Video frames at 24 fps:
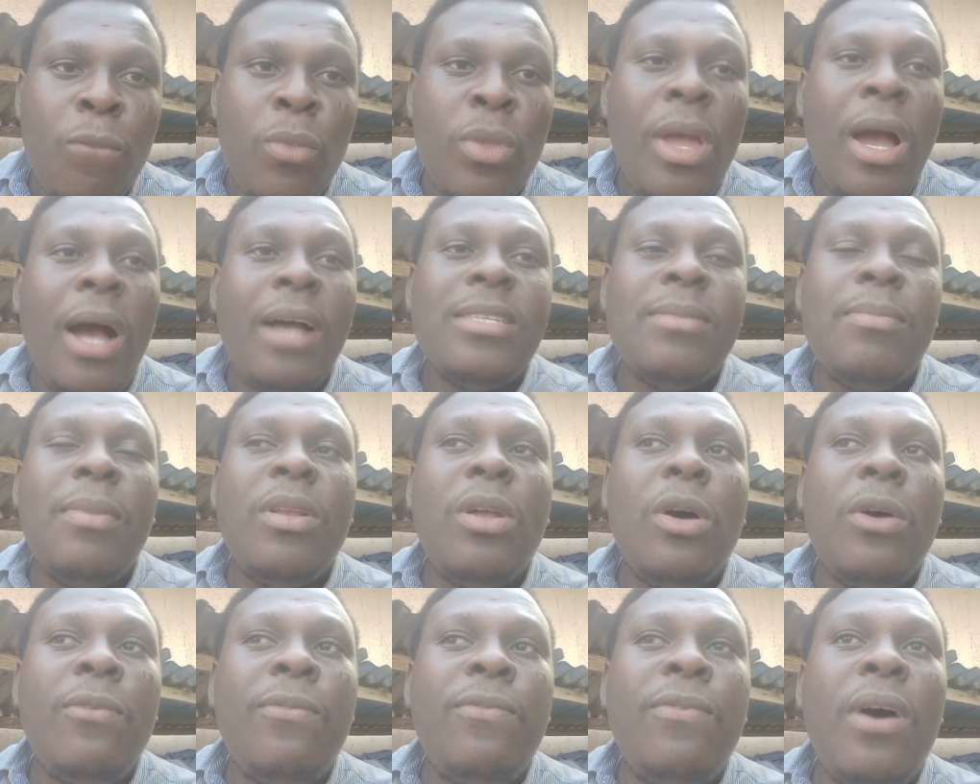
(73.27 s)
As a matter
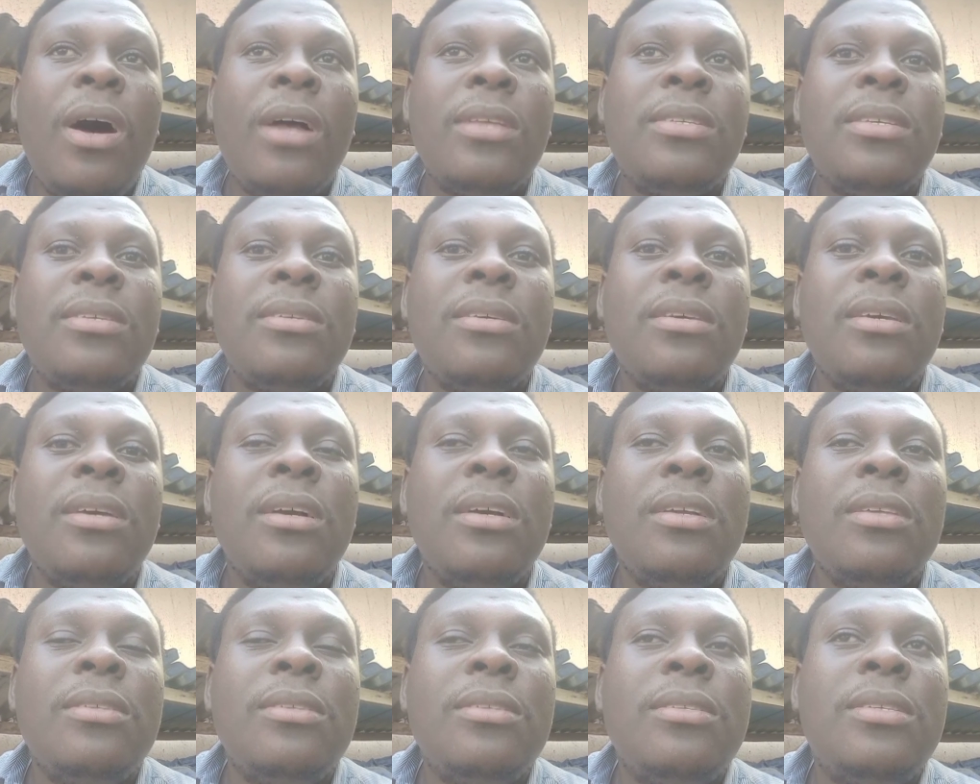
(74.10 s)
of fact,
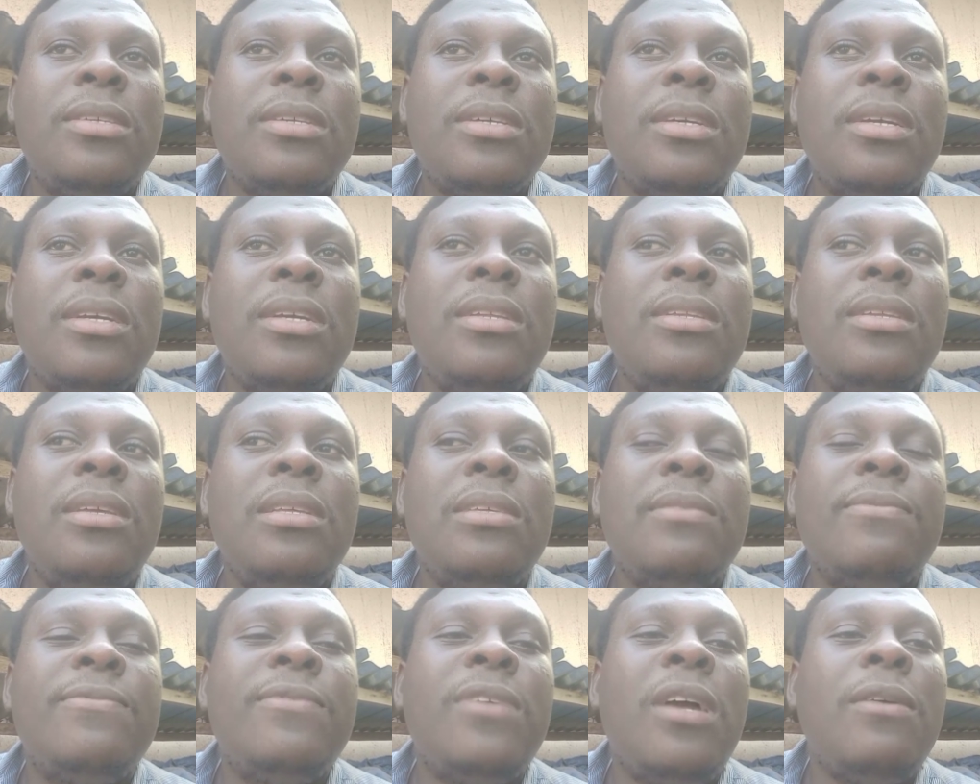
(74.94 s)
chicken needs
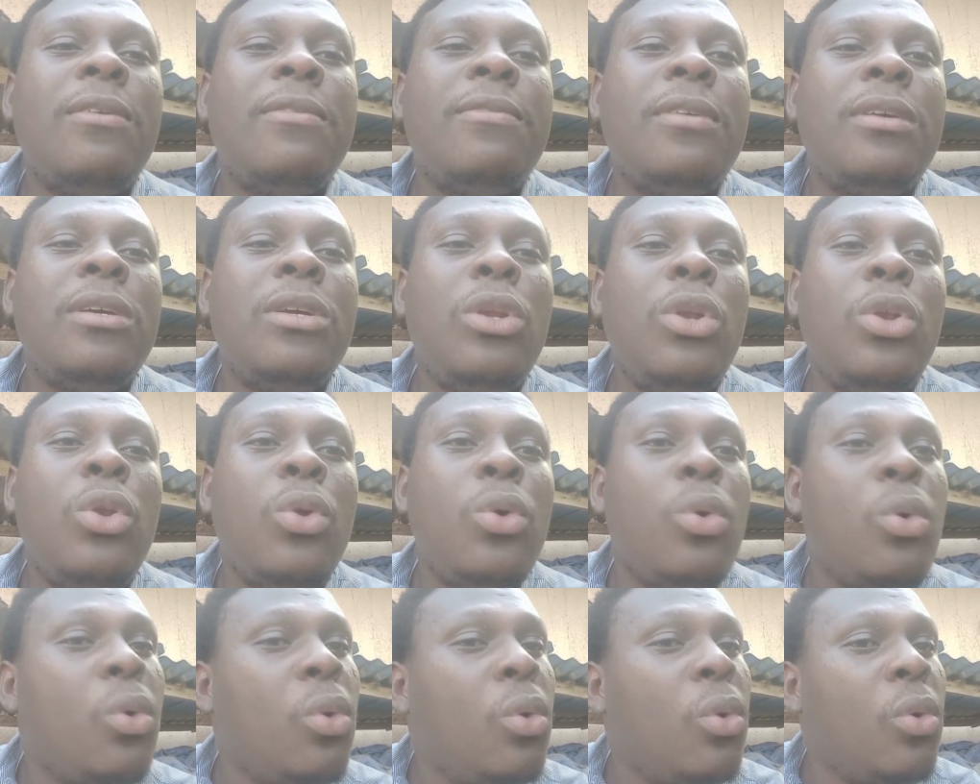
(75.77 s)
very, very
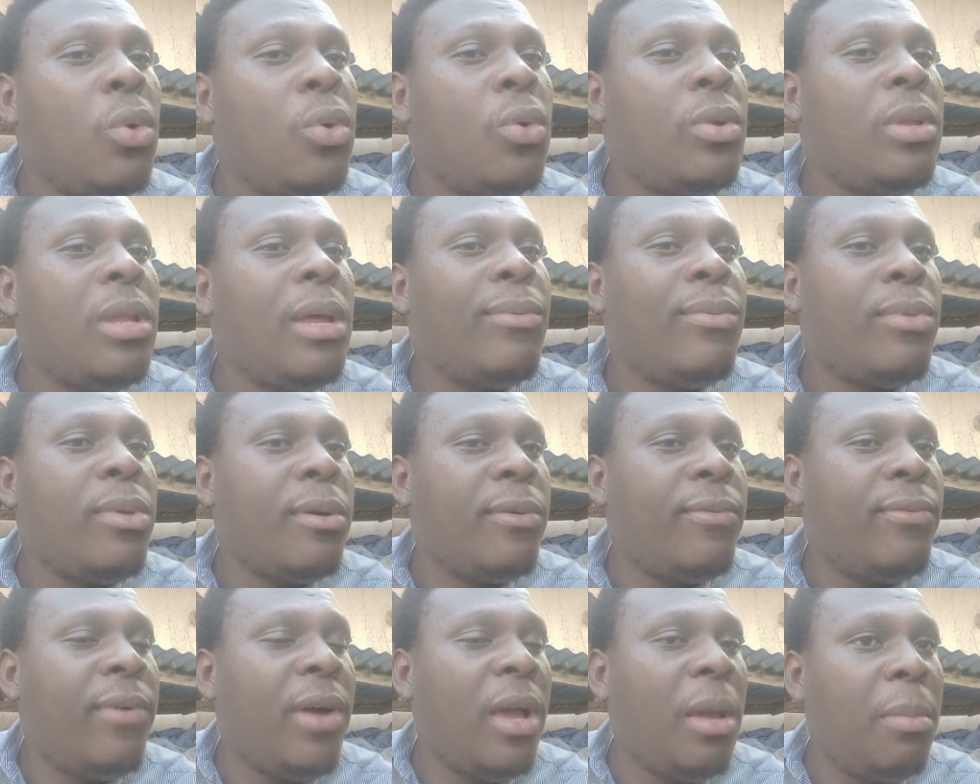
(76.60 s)
low level of
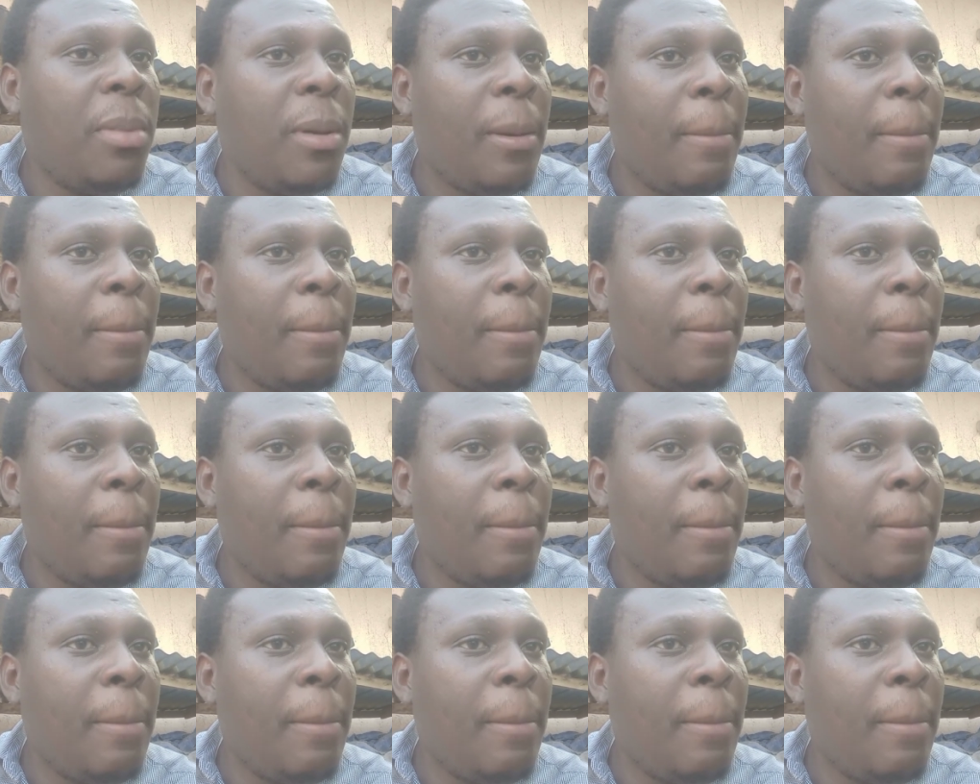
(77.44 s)
fiber.